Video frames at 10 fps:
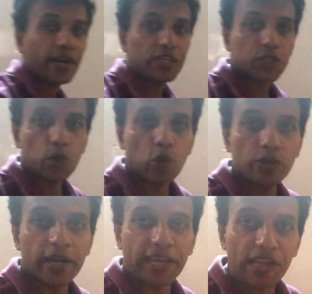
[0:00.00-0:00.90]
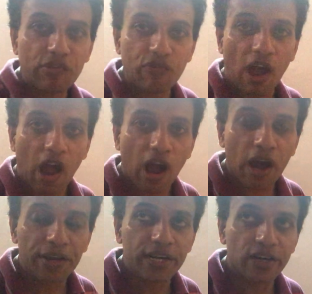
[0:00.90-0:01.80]
bracket show that if
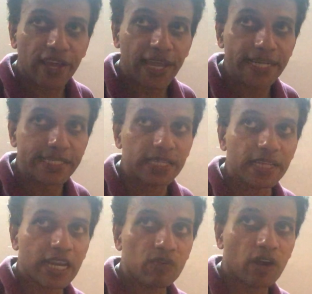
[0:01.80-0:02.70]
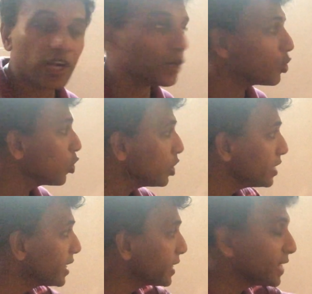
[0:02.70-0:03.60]
r greater than 1
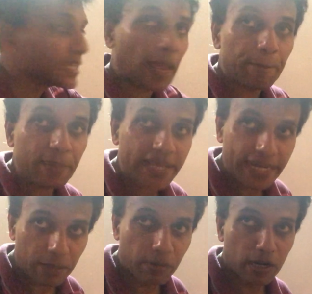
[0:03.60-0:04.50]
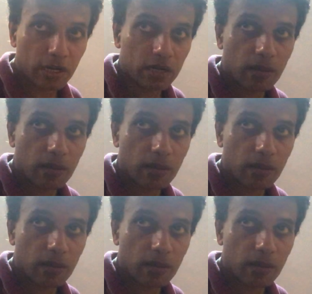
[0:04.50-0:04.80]
only, that is applicable.